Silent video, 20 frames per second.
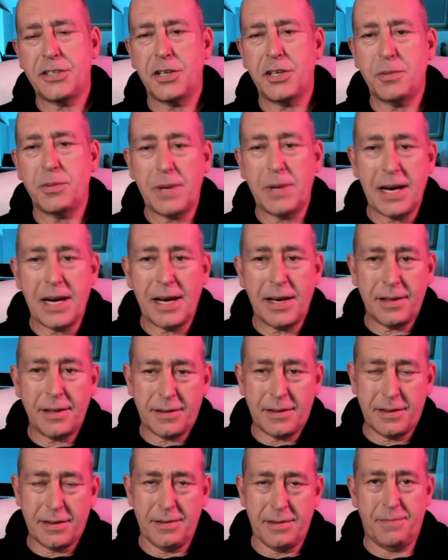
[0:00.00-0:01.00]
issue
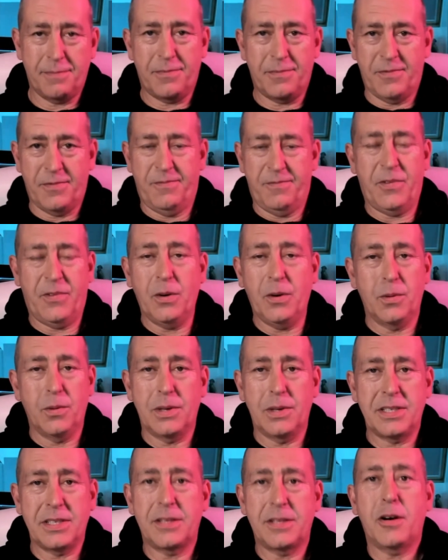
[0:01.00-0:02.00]
where the
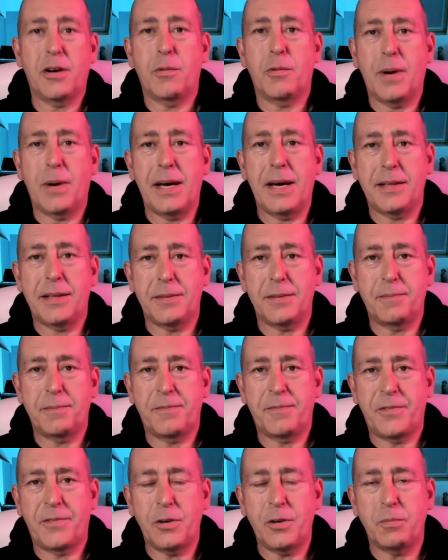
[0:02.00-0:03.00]
fuel is not where the
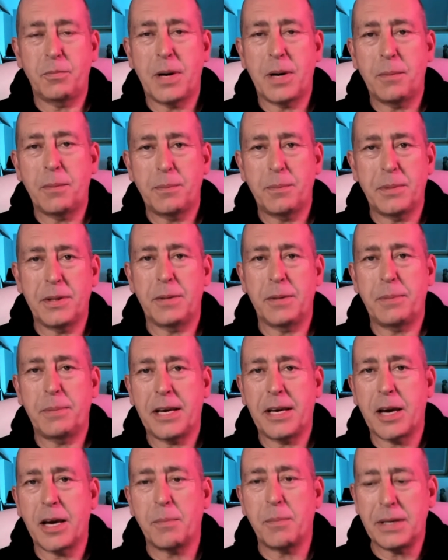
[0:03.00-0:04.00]
fuel pump and the
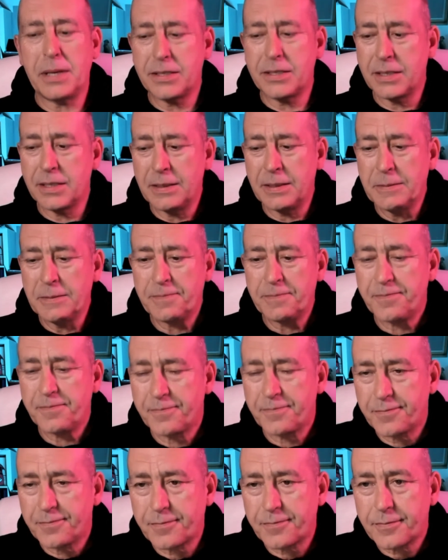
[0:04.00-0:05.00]
pickup is.
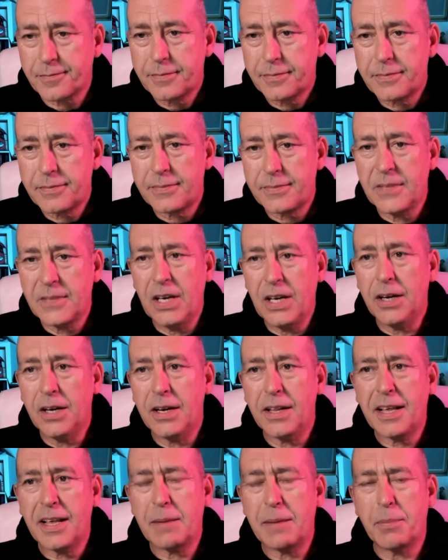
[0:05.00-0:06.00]

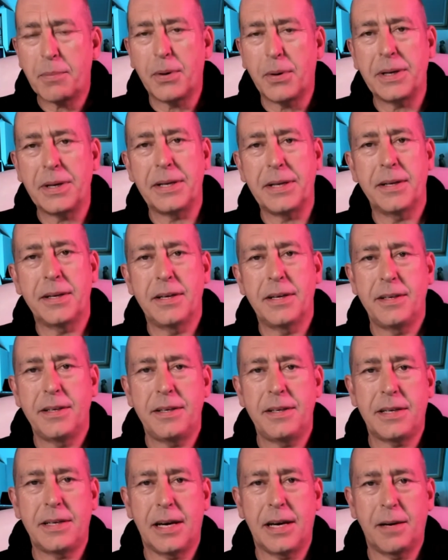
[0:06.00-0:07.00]
And at that point,
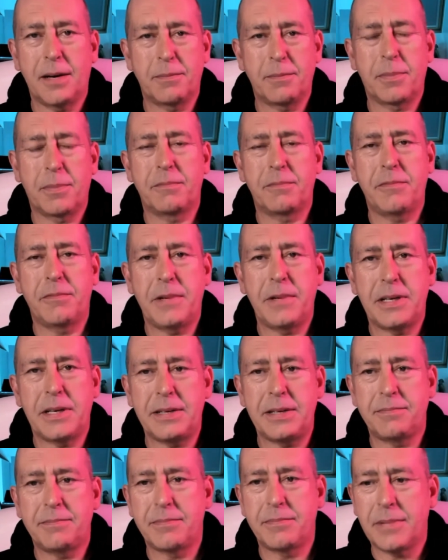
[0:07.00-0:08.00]
you get a
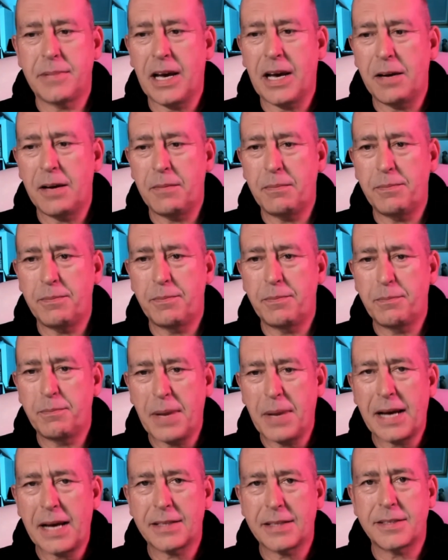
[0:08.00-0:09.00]
really
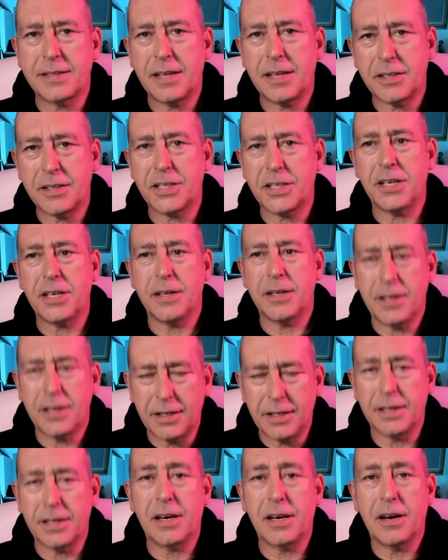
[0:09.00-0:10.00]
bad stutter
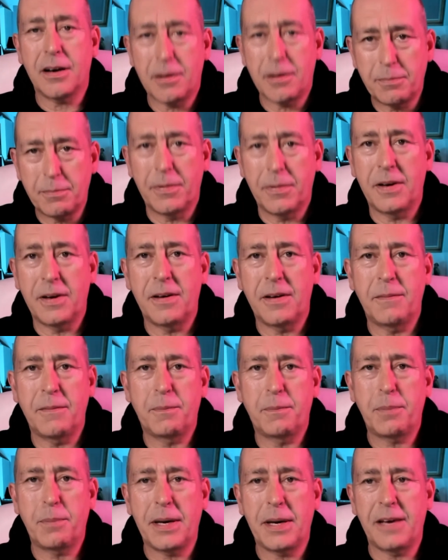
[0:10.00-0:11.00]
and the car
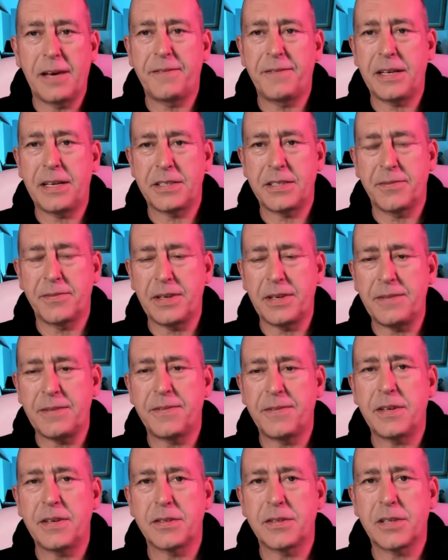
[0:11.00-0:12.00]
effectively
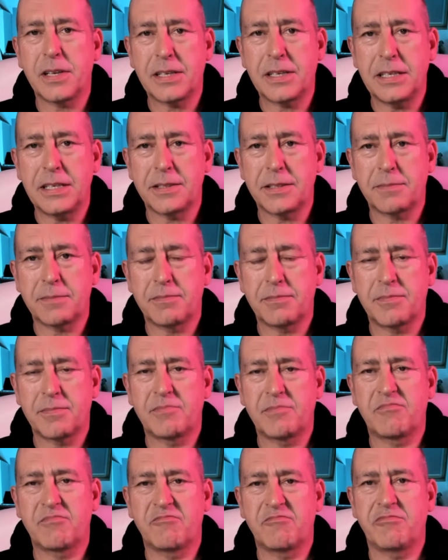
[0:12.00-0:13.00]
feels like it's
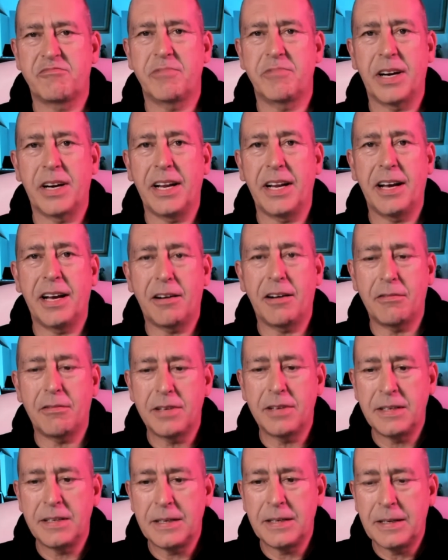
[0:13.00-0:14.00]
running
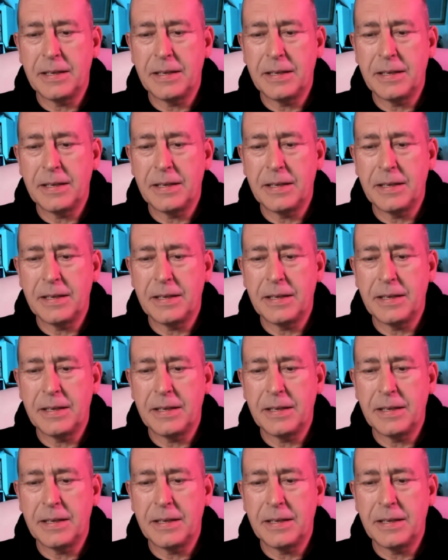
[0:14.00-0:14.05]
out.